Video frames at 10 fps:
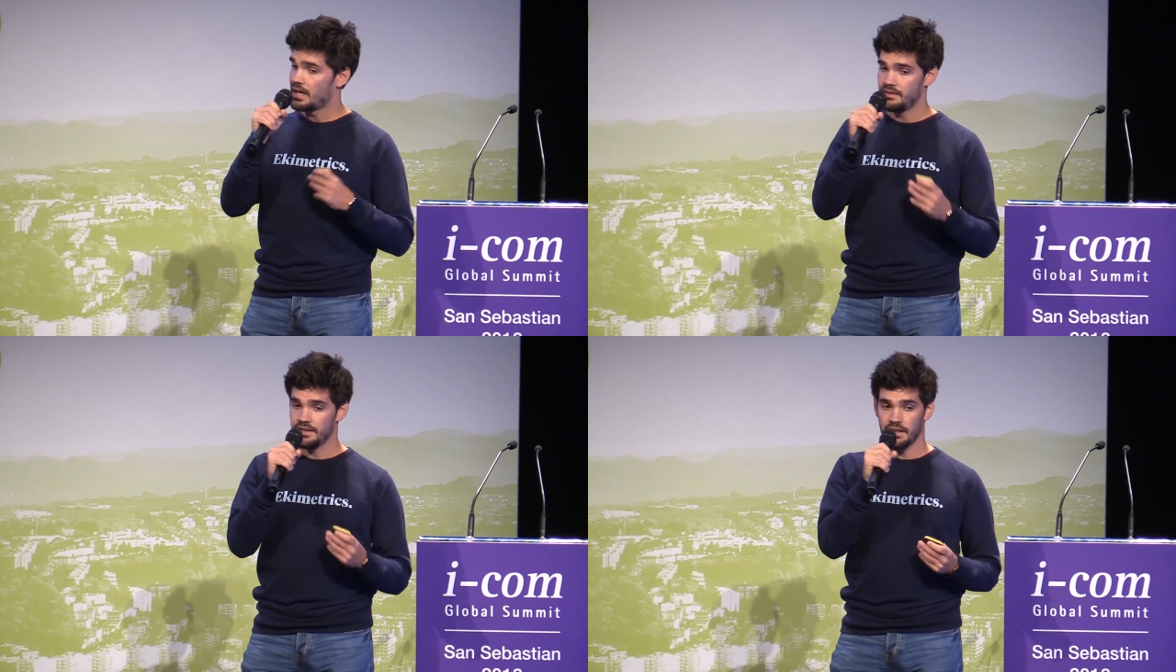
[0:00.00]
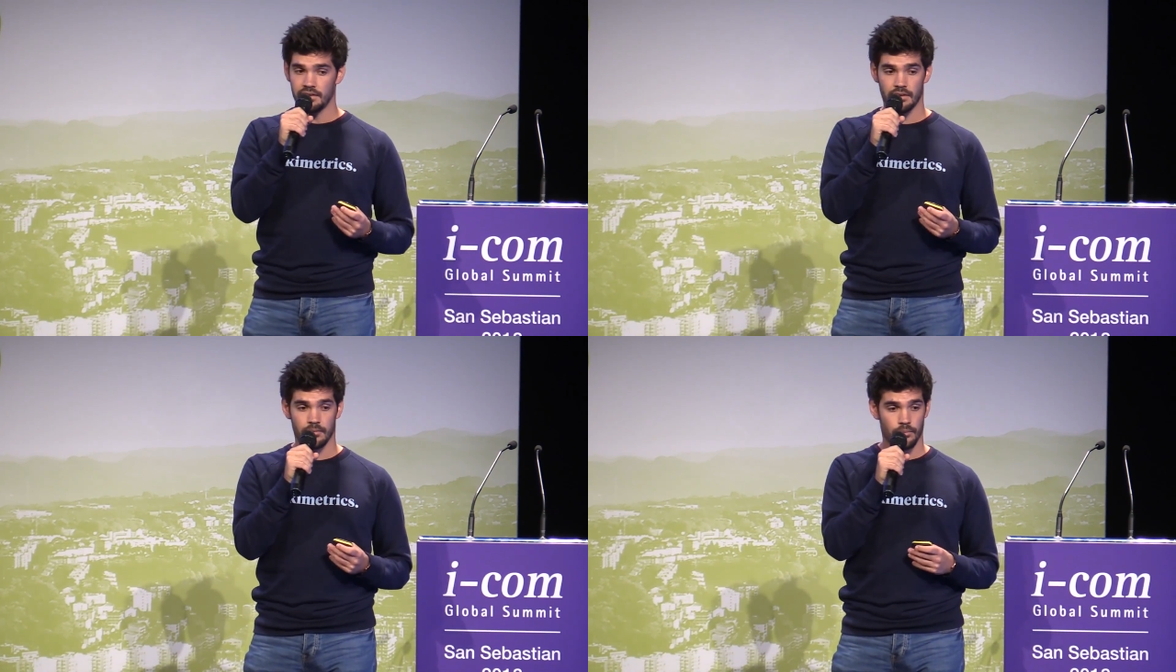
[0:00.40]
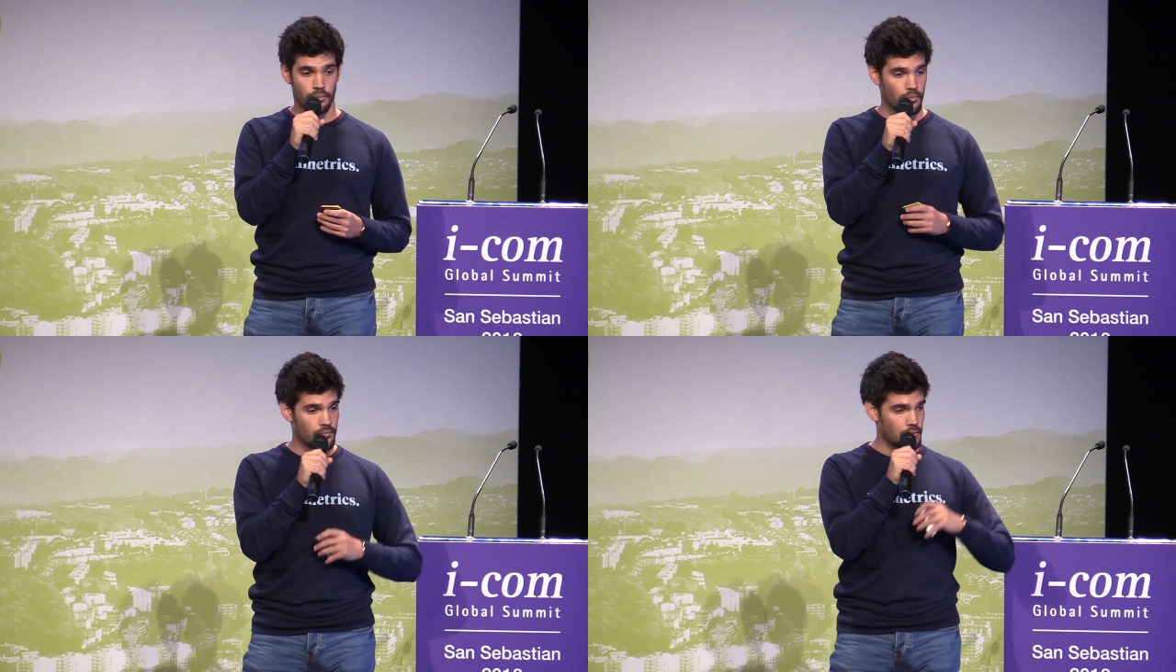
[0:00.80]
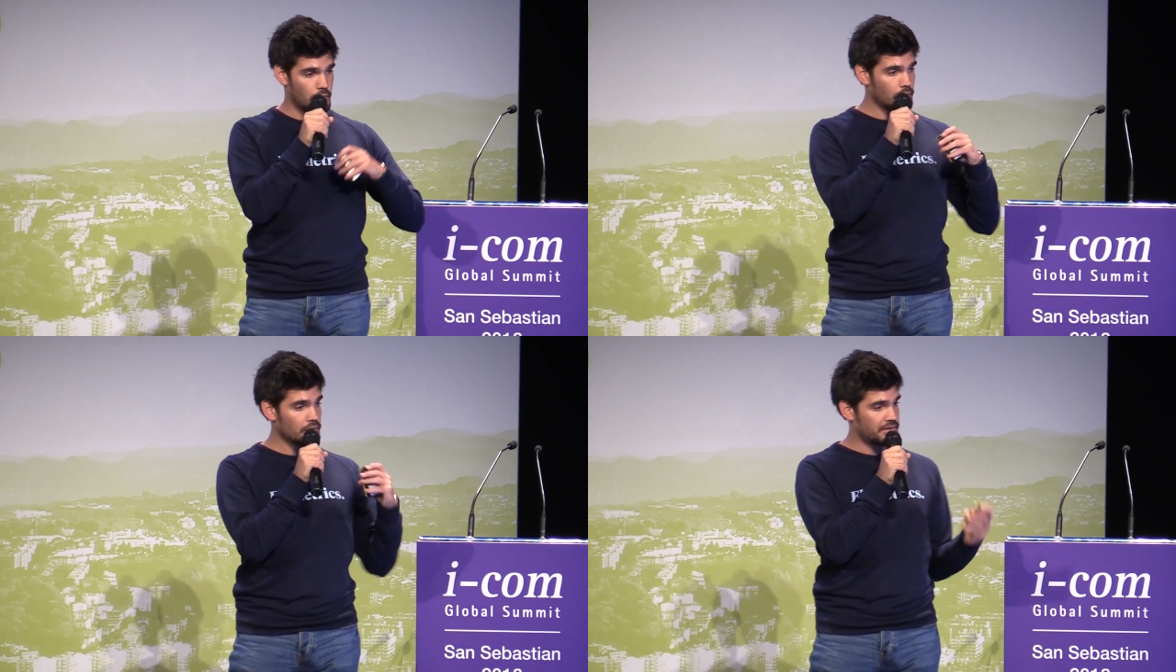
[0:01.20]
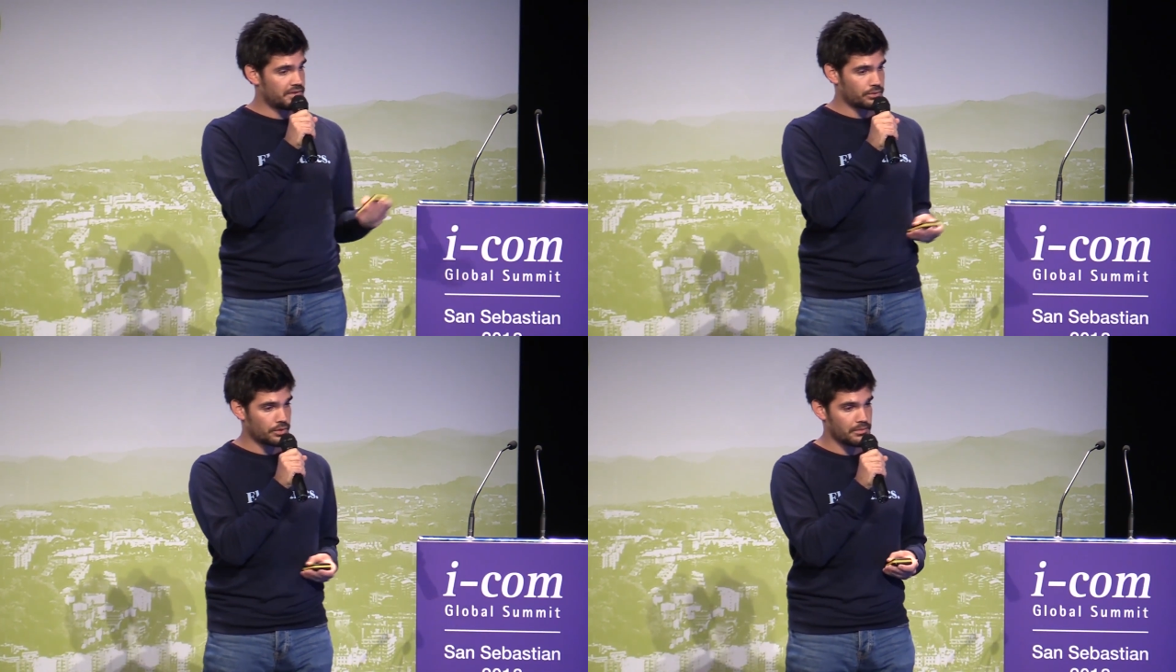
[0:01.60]
At the end, all of
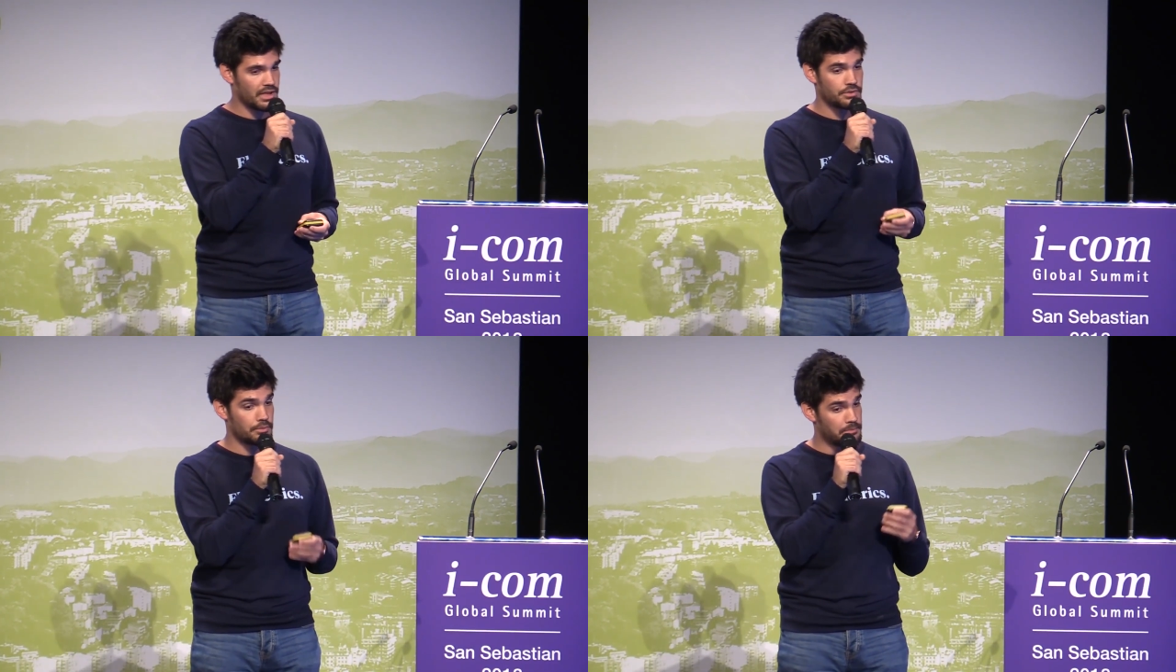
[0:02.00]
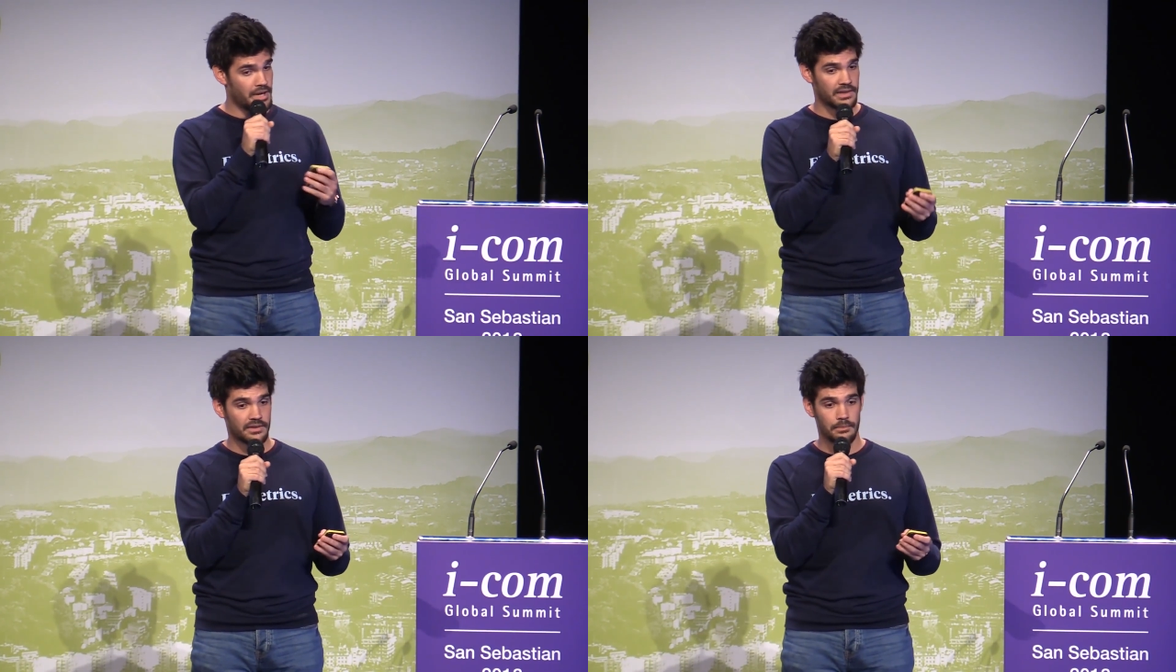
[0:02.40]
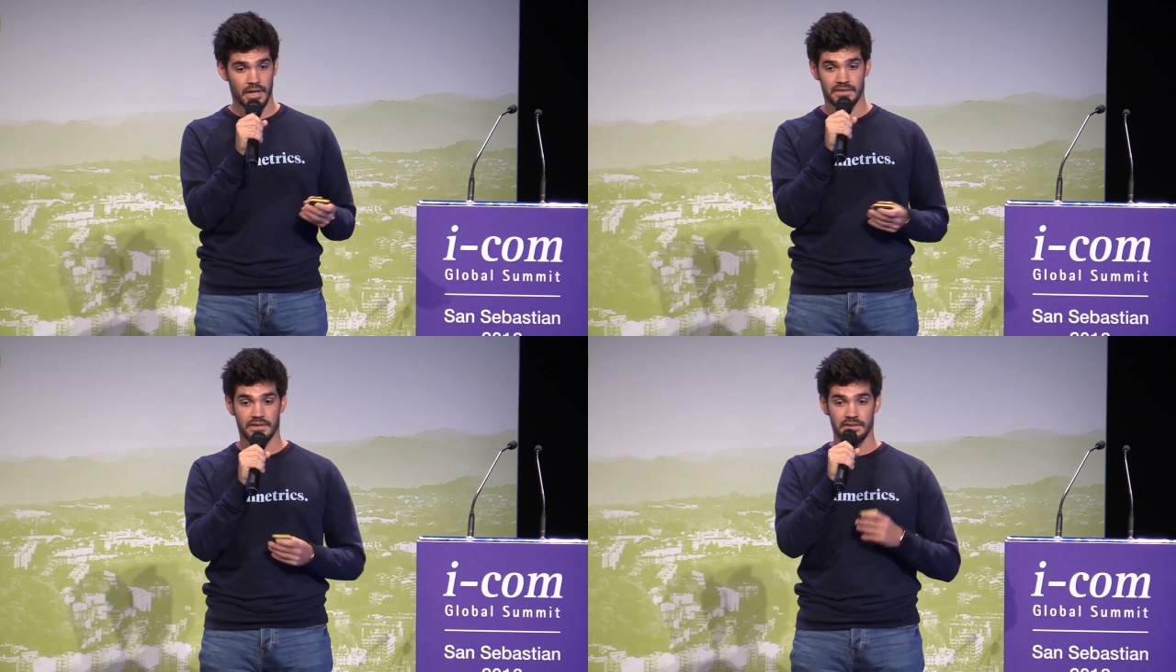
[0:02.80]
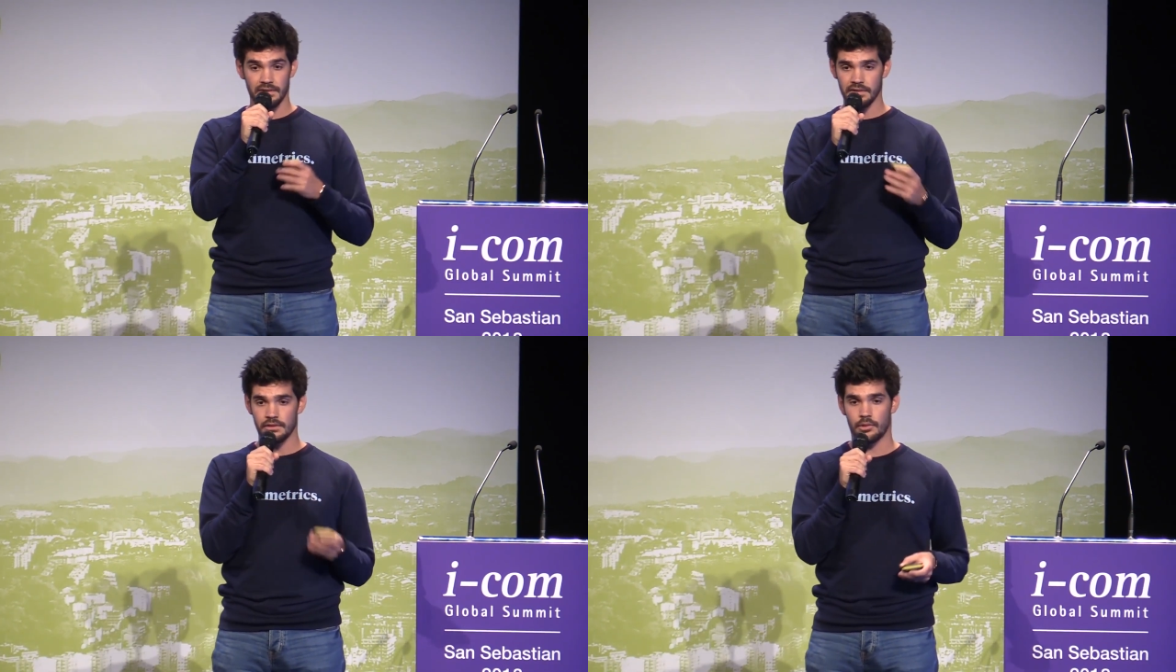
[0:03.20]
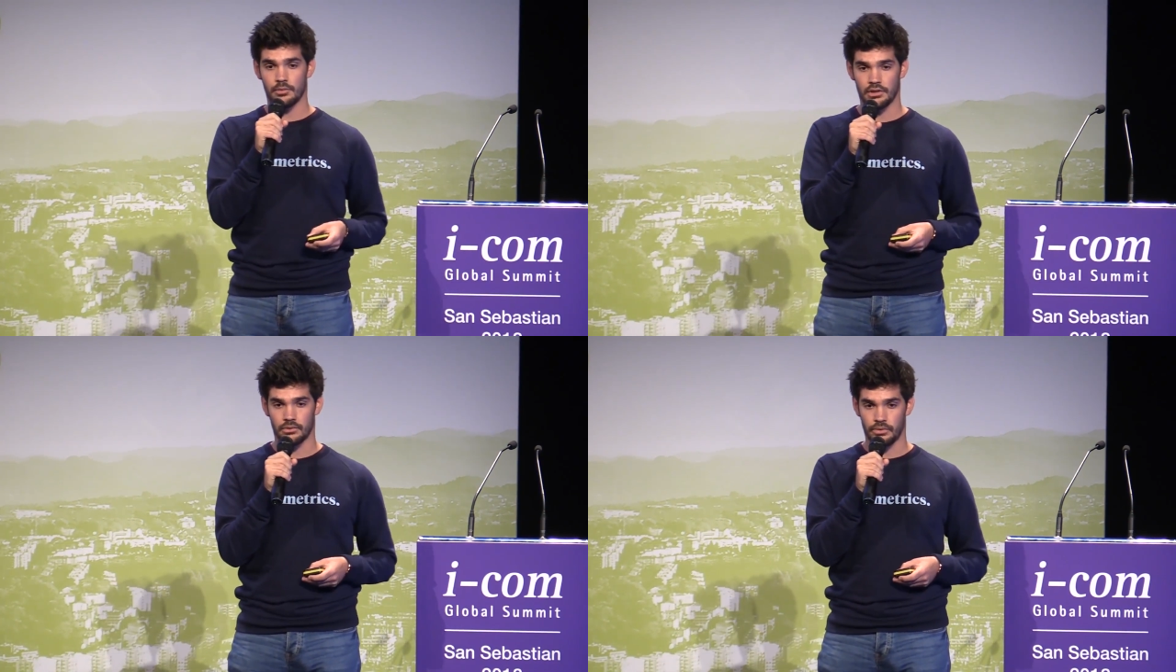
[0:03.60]
this roadmap should be backed by statistical
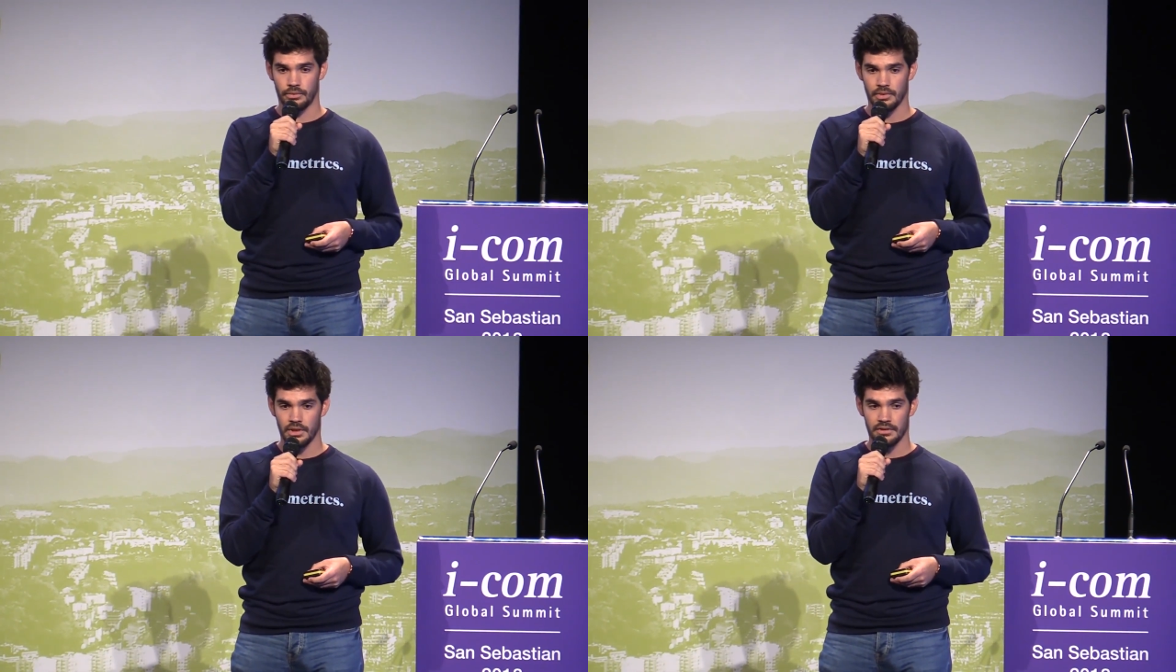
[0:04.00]
models